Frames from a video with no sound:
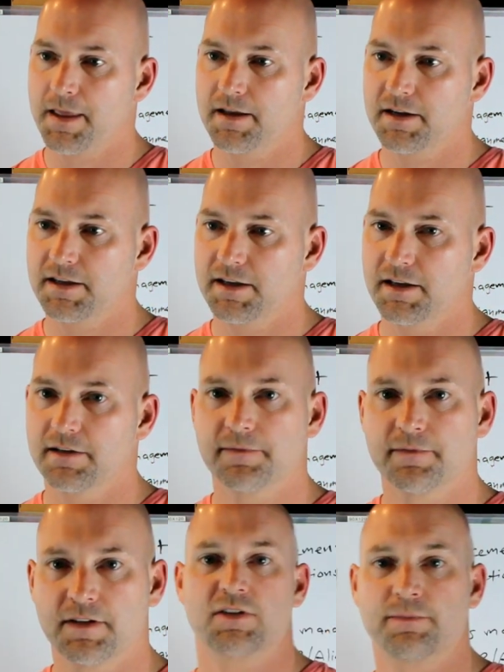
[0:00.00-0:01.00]
and again,
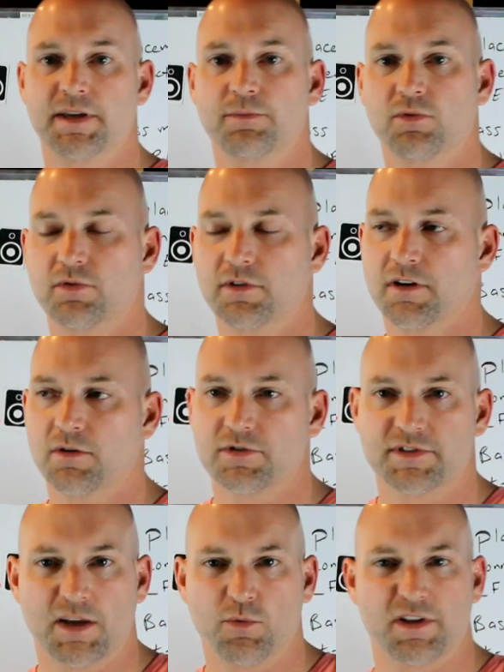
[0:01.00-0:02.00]
some people, you know, will
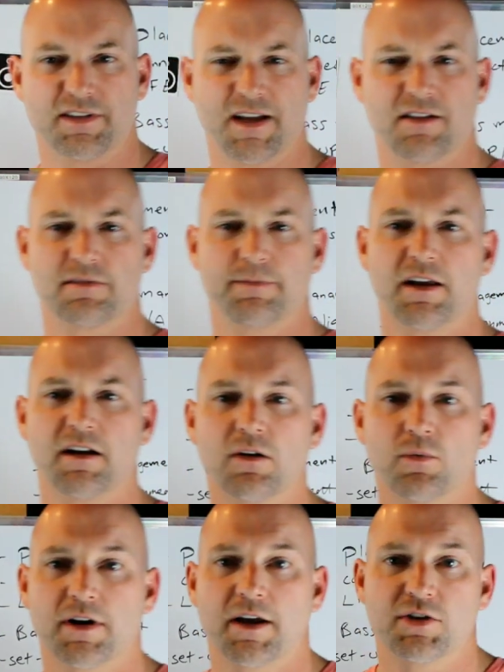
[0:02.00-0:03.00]
say, well, it sounds better
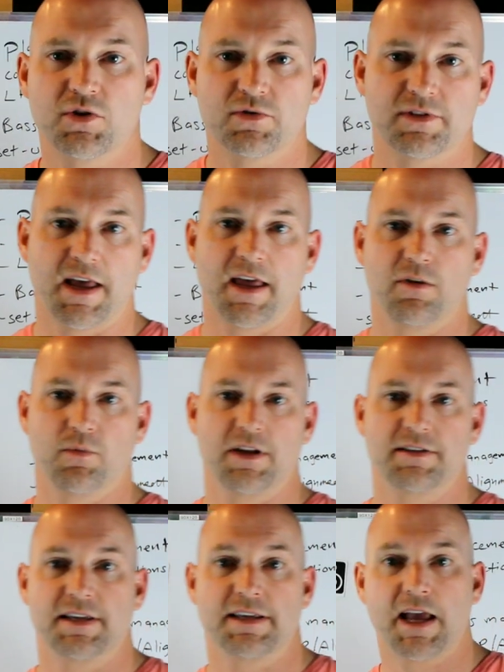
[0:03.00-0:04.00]
when I use that, when
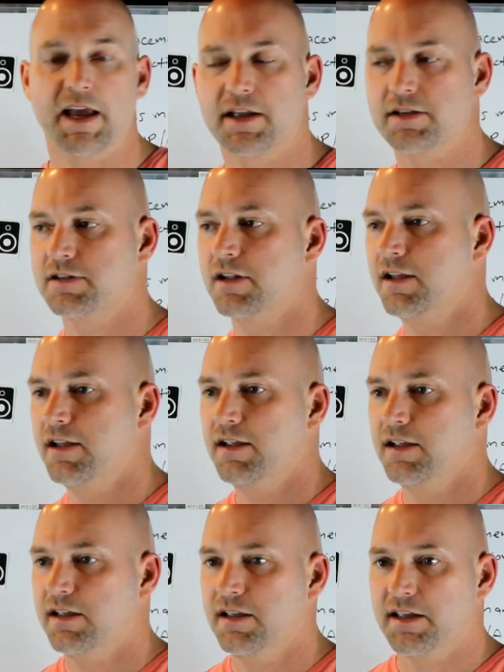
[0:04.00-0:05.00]
it's engaged.
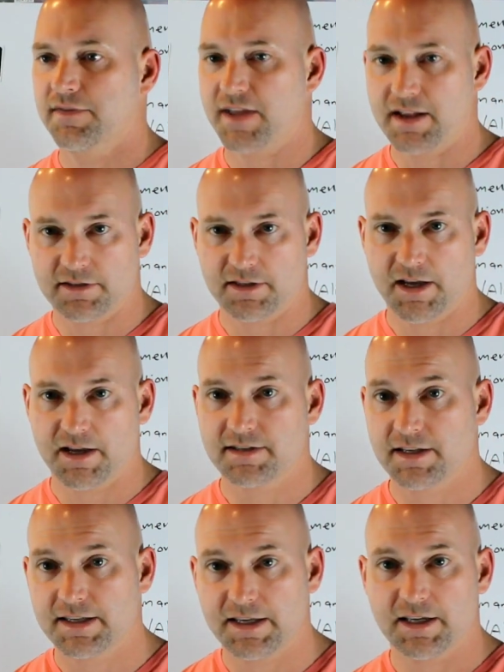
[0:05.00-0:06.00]
If that's the case,
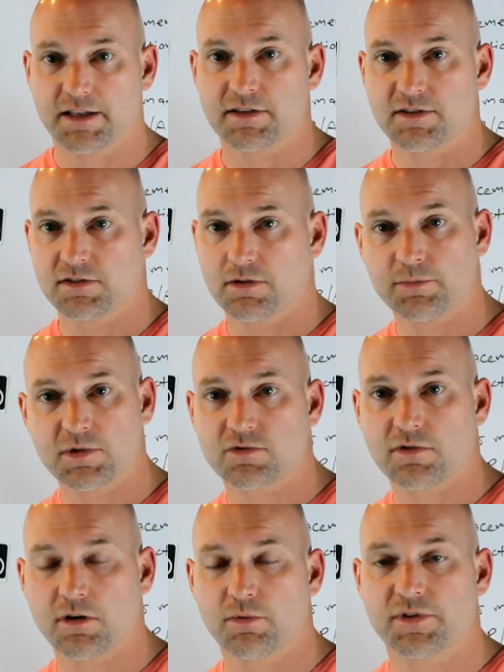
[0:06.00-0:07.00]
again, something's
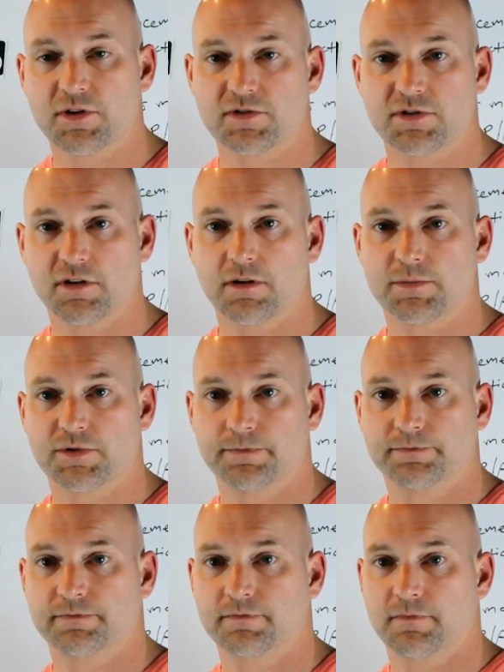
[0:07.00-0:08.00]
wrong with your subs.
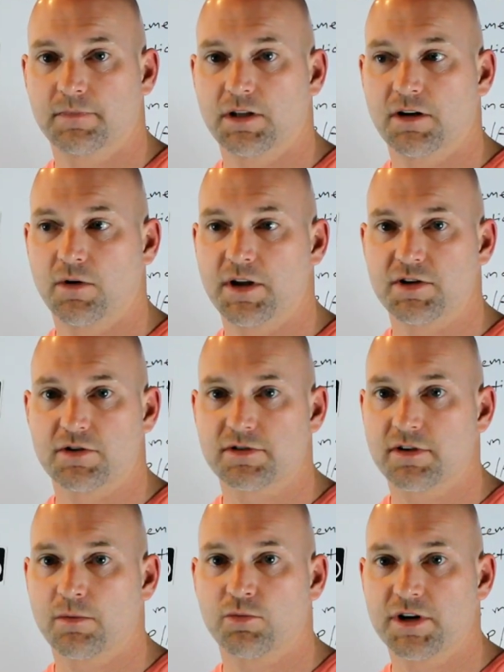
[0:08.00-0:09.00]
You know, in your
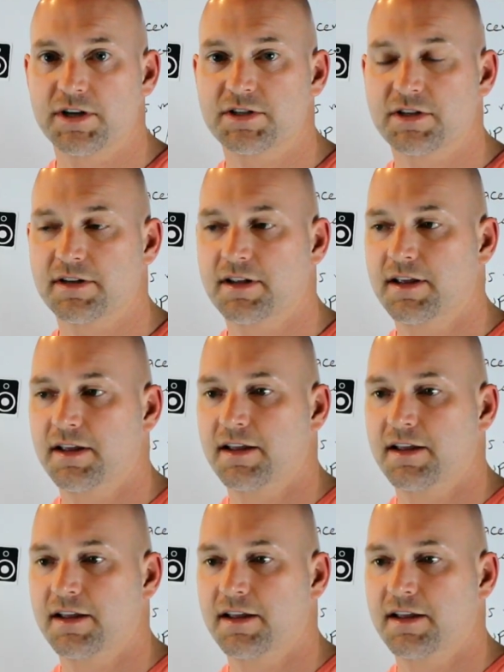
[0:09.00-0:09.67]
sub region,